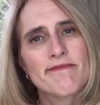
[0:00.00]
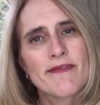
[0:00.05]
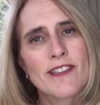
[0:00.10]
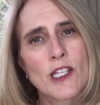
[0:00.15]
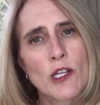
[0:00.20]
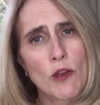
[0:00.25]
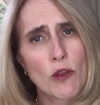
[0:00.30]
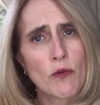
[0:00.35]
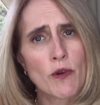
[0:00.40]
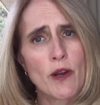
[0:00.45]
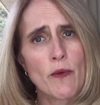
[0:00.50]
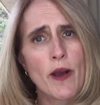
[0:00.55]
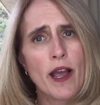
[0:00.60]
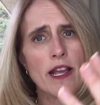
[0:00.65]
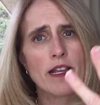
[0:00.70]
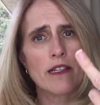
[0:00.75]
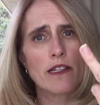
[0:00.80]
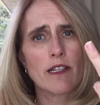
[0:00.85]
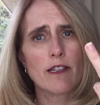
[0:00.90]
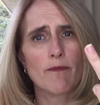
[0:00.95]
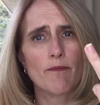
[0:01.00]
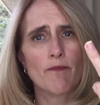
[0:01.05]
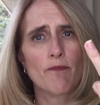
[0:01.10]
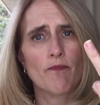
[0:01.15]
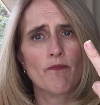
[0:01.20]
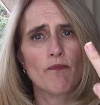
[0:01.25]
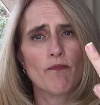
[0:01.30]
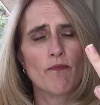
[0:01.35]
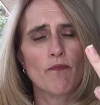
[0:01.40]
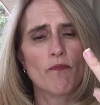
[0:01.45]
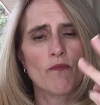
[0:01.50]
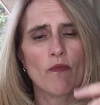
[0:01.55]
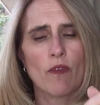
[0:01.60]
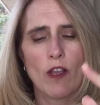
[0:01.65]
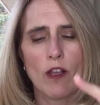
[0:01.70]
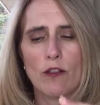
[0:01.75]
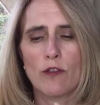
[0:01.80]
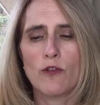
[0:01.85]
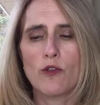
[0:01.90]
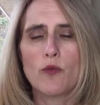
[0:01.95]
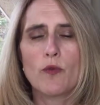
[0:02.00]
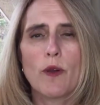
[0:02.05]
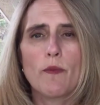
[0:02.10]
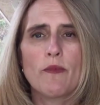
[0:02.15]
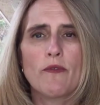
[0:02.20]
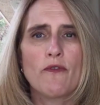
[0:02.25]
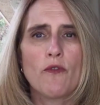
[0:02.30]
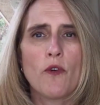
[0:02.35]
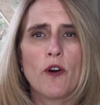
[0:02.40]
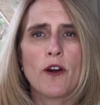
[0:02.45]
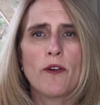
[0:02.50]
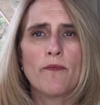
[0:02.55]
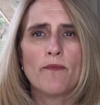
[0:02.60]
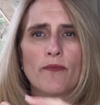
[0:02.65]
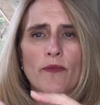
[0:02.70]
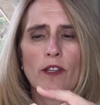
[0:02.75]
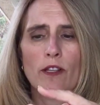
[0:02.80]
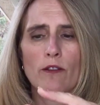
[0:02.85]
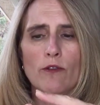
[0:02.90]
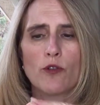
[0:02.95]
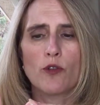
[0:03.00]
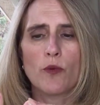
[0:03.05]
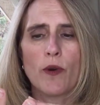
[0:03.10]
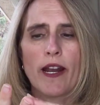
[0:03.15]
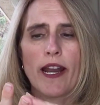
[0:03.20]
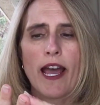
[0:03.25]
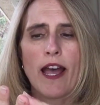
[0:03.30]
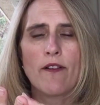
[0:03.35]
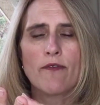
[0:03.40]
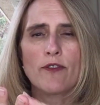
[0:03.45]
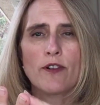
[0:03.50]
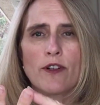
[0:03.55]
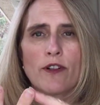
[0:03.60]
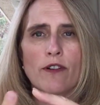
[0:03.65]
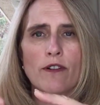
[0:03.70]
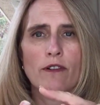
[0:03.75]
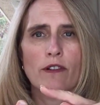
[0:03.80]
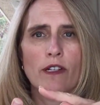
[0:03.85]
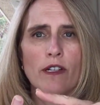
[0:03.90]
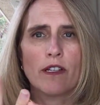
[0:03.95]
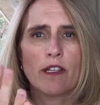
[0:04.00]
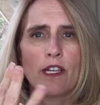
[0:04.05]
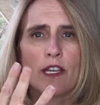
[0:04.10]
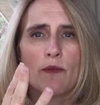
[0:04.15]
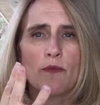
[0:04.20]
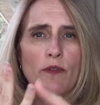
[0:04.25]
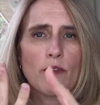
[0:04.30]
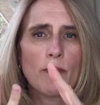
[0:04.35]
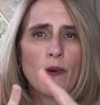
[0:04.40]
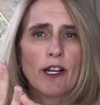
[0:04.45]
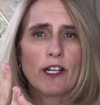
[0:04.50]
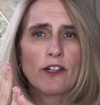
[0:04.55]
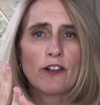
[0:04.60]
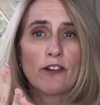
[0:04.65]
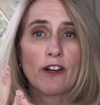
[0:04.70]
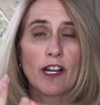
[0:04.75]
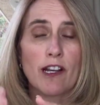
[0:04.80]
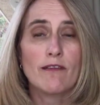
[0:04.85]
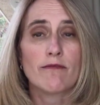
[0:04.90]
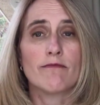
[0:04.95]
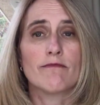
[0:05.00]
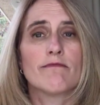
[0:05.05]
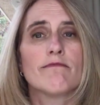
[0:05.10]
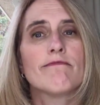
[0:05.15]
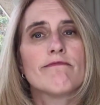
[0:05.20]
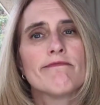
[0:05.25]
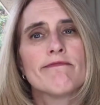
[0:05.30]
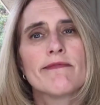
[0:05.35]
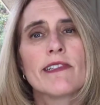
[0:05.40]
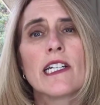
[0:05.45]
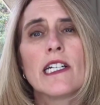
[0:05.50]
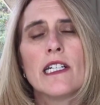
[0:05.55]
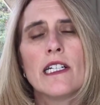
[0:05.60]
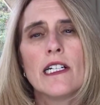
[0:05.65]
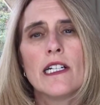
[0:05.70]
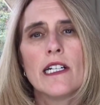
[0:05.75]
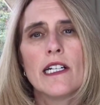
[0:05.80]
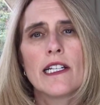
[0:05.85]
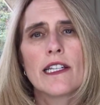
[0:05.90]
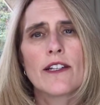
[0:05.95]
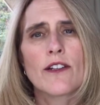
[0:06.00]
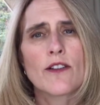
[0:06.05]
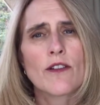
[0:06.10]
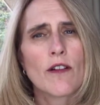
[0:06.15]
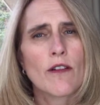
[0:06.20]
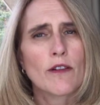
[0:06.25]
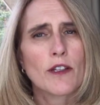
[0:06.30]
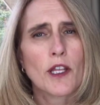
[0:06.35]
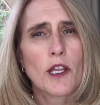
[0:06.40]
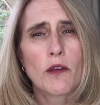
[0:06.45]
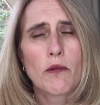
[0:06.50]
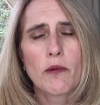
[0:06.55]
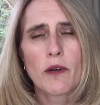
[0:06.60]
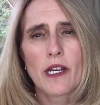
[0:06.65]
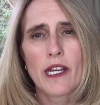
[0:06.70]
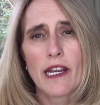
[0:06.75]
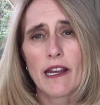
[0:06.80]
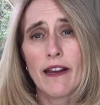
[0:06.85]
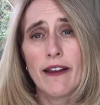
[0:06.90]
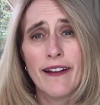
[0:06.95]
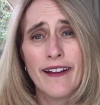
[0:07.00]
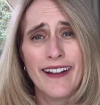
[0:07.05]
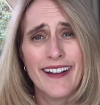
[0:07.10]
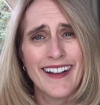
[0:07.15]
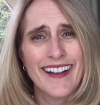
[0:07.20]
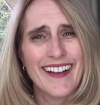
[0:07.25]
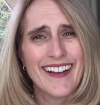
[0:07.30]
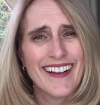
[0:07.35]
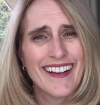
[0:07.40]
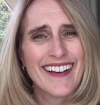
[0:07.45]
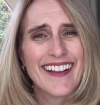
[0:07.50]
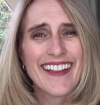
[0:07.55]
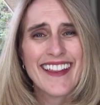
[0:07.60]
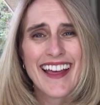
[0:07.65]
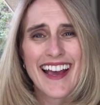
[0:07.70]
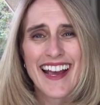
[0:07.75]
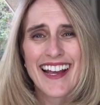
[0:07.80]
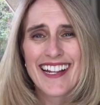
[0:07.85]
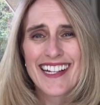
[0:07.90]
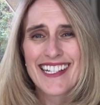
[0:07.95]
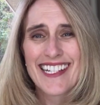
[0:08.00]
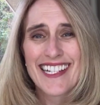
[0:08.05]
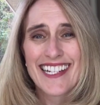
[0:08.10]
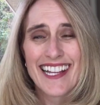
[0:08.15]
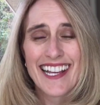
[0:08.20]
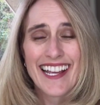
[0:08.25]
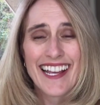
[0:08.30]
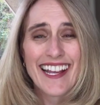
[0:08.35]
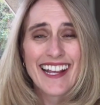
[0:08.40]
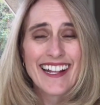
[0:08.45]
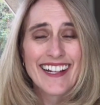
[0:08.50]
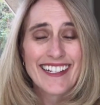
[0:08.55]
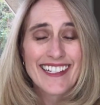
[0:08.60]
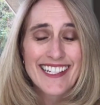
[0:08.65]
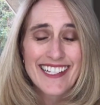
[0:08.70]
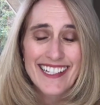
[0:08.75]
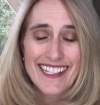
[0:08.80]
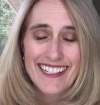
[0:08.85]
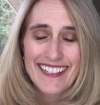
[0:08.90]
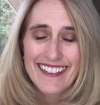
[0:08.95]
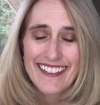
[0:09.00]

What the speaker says: So 3 ways: lose weight before, lose weight after, keep your weight during. There's only 3. That's it.